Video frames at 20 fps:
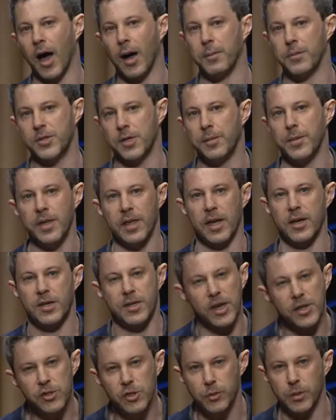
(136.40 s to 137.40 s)
Something that
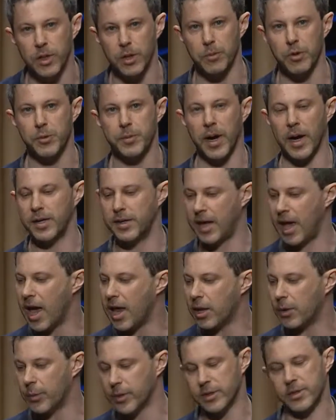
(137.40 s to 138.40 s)
doesn't really respond to
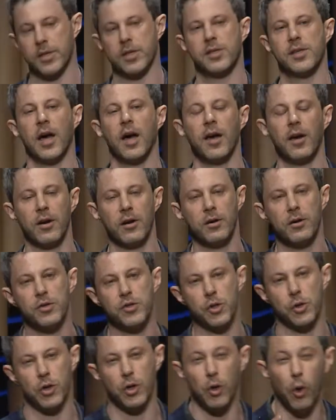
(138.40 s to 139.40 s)
anyone's desire.
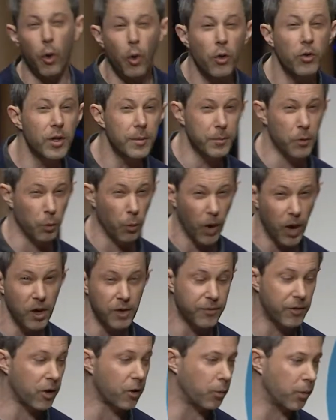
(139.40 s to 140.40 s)
So the goal number one
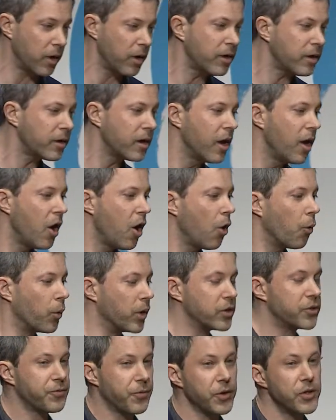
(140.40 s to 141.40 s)
of our work
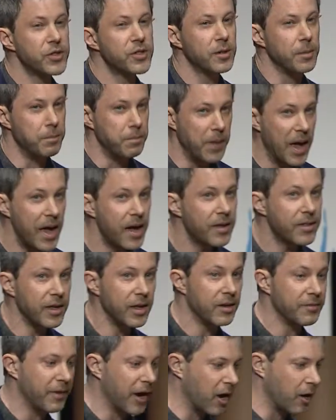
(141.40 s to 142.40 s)
was first to make the
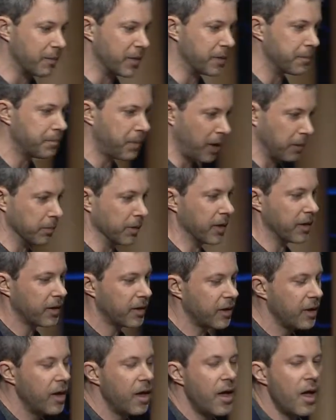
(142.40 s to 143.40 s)
environment
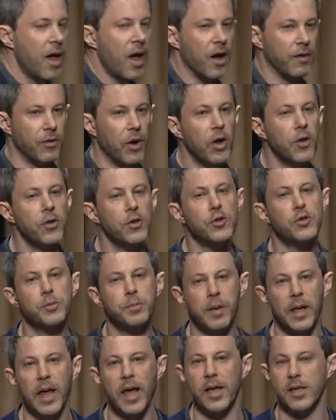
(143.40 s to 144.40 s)
public. Of all those
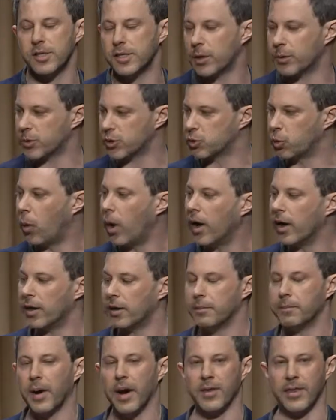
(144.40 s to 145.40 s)
plans, there was
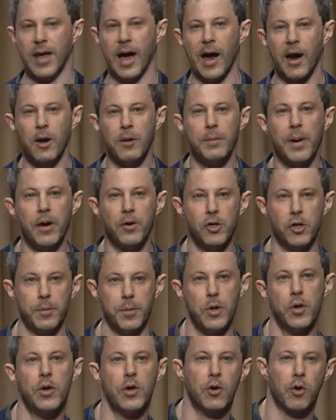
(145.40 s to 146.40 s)
one by the Ironbound
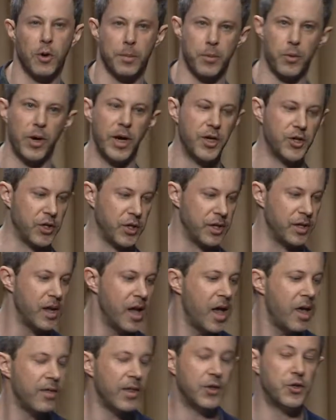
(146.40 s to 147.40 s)
Community Corporation
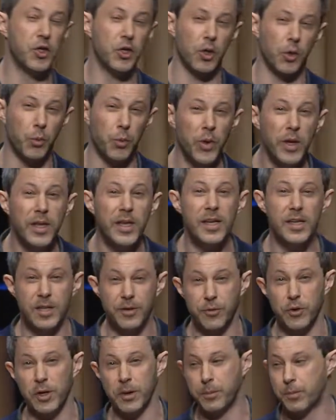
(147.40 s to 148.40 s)
that took a really
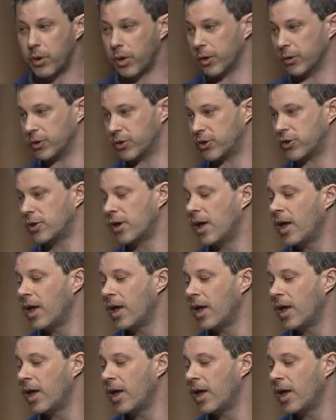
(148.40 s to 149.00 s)
different approach.